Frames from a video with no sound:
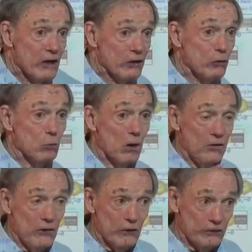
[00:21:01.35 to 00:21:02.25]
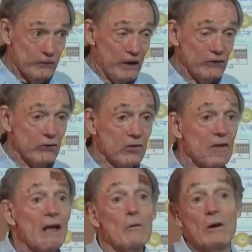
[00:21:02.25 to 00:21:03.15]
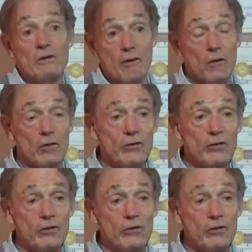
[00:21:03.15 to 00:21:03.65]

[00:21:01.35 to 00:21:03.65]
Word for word: you run those phasors and that runs the whole